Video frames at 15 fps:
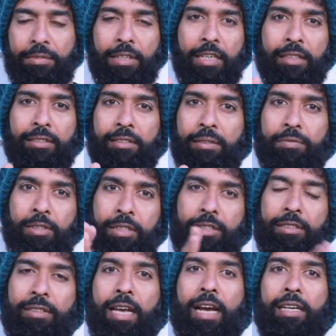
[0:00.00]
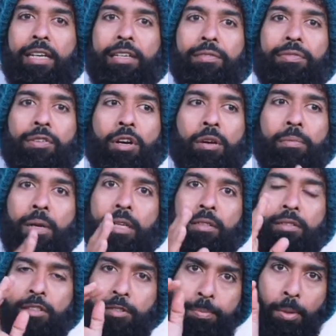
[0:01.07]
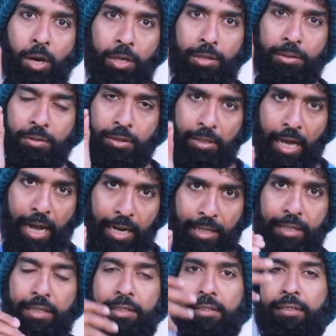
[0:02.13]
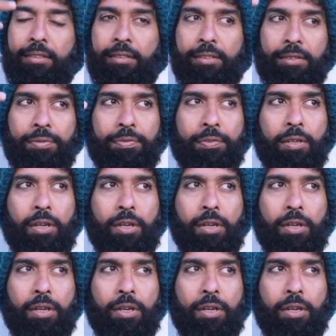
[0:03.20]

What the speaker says: where someone is acting from and respond to that instead of